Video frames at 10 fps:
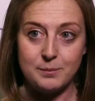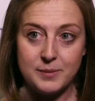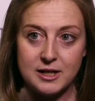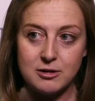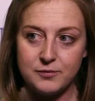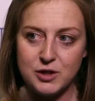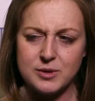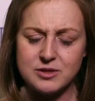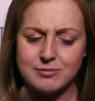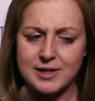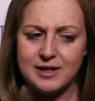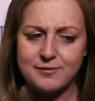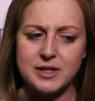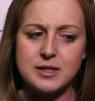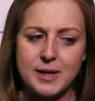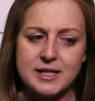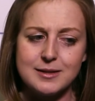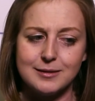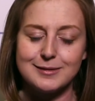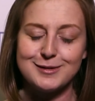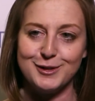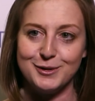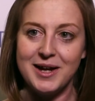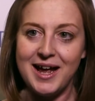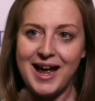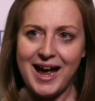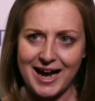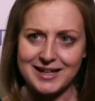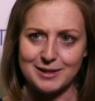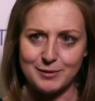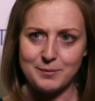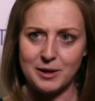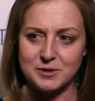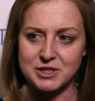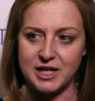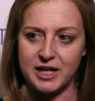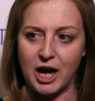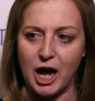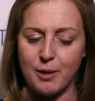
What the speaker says: peer review is really fundamental to academic publishing.